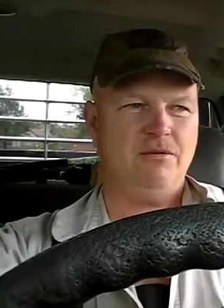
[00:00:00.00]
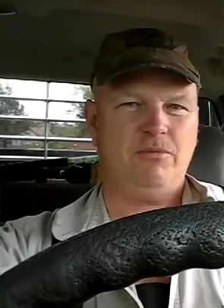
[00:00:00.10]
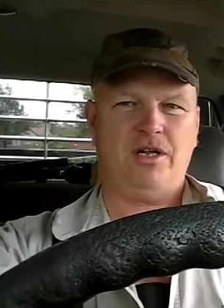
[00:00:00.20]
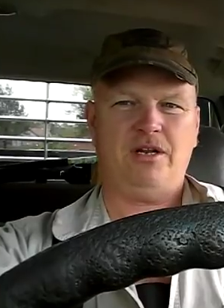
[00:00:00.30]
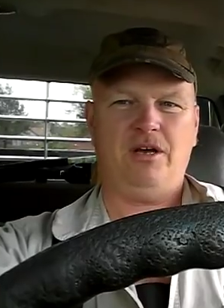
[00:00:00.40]

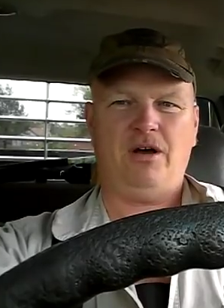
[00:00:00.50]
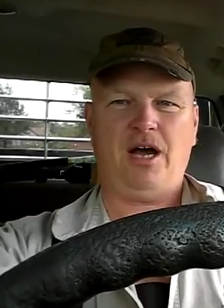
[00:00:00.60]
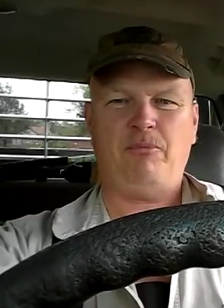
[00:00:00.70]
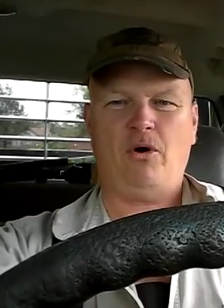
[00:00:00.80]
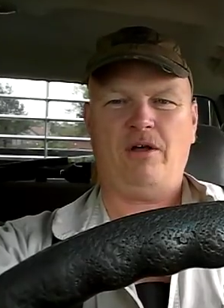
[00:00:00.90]
But
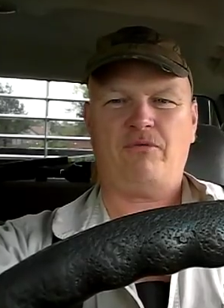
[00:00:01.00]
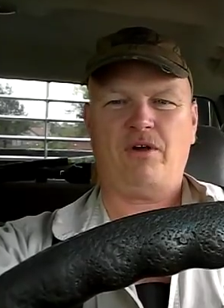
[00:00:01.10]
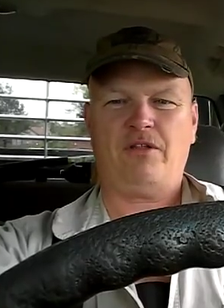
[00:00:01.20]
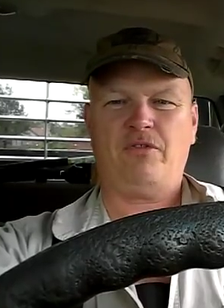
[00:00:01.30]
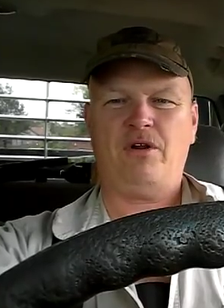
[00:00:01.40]
I bought it for
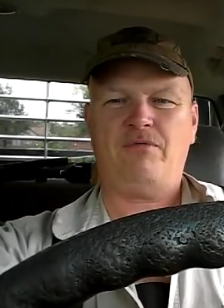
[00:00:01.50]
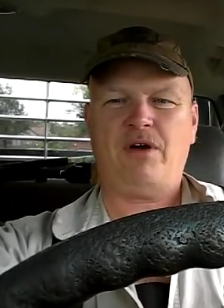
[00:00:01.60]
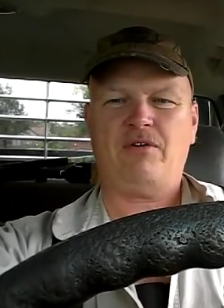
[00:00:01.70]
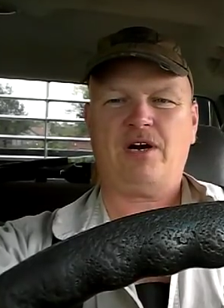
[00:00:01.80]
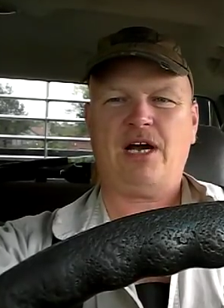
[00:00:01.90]
like
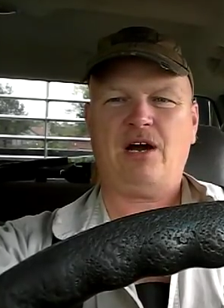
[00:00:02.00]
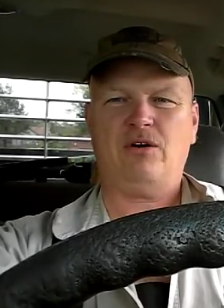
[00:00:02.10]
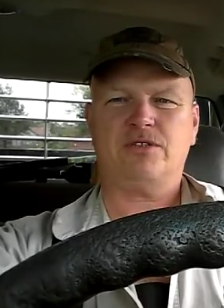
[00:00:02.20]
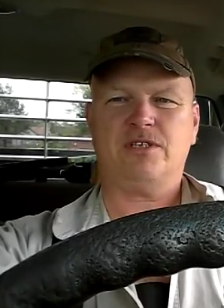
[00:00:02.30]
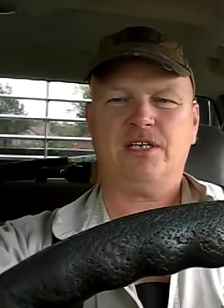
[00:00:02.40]
3,500
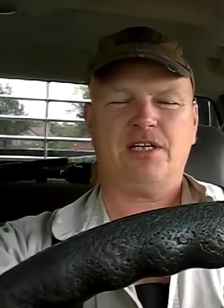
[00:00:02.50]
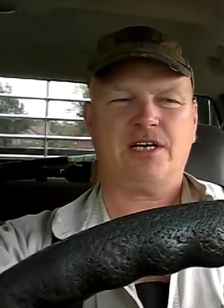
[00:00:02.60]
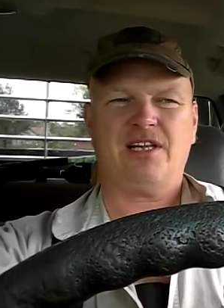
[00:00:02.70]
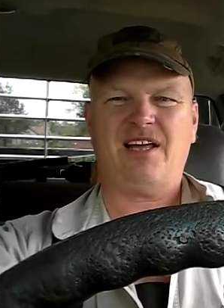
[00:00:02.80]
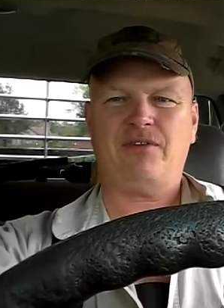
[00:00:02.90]
hours, and it had like
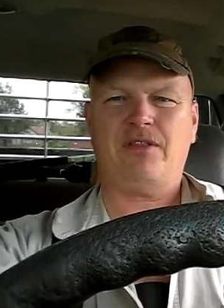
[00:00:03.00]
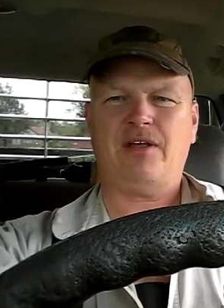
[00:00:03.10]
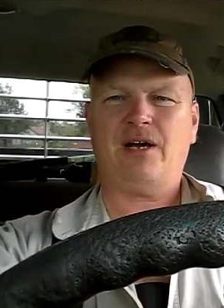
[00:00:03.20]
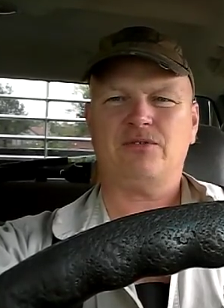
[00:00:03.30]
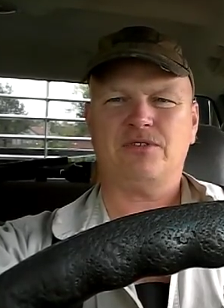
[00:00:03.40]

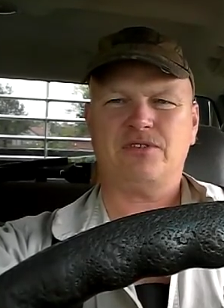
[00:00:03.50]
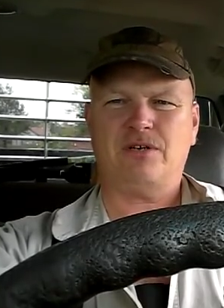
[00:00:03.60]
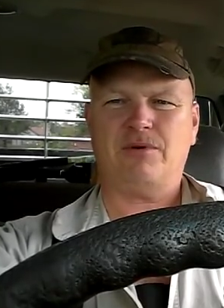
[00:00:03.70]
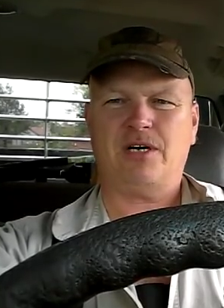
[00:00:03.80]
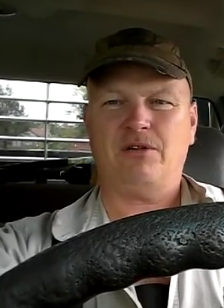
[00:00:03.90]
11,000
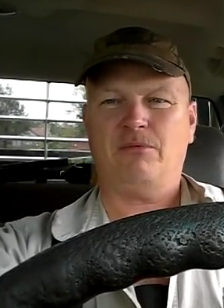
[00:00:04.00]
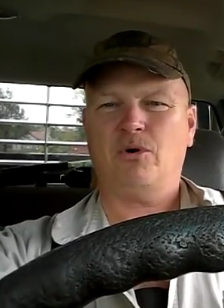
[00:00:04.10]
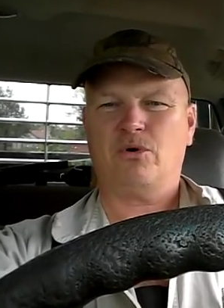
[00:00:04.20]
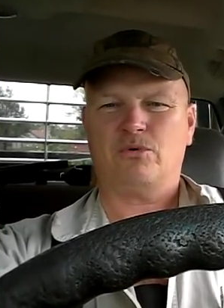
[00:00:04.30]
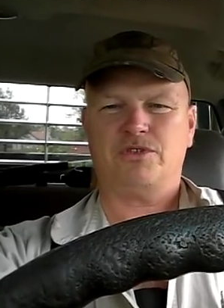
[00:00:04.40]
something on it, and the
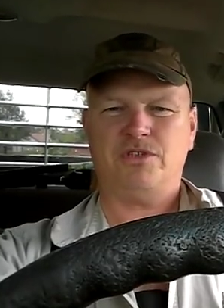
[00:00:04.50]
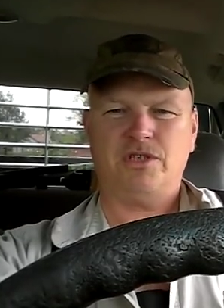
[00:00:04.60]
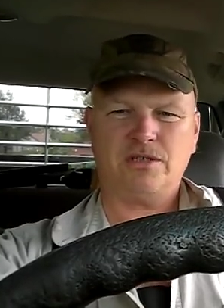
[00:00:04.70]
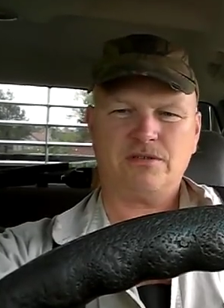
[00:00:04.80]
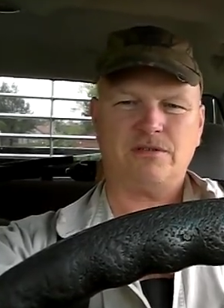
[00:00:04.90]
motor was
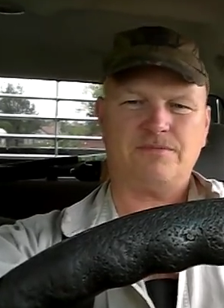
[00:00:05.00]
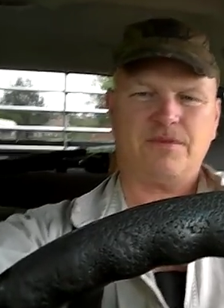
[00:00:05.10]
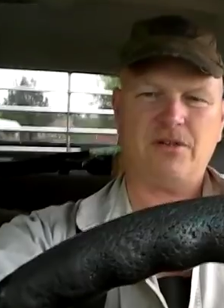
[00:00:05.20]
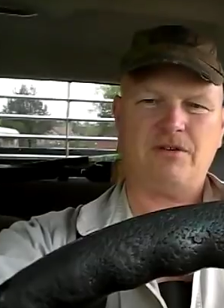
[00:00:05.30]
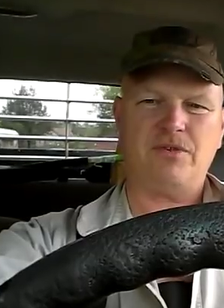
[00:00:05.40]
junk. So
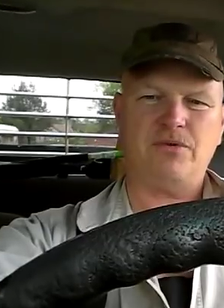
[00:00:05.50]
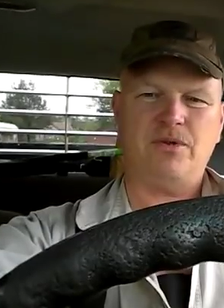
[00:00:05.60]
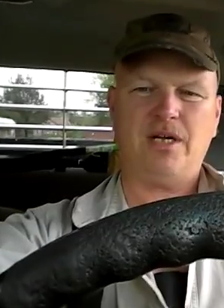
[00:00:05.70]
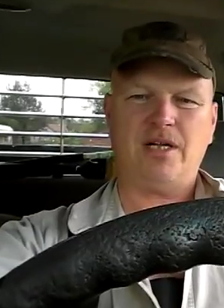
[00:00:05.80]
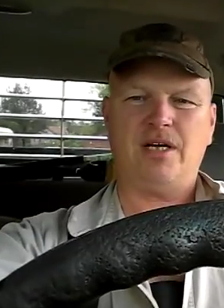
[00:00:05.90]
I'll never do
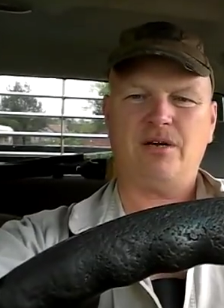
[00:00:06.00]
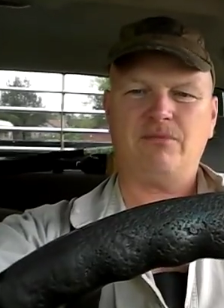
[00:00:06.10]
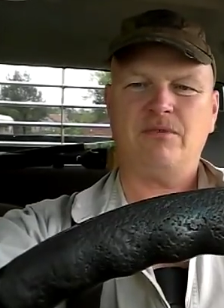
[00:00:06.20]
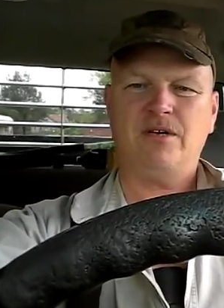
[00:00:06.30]
that again.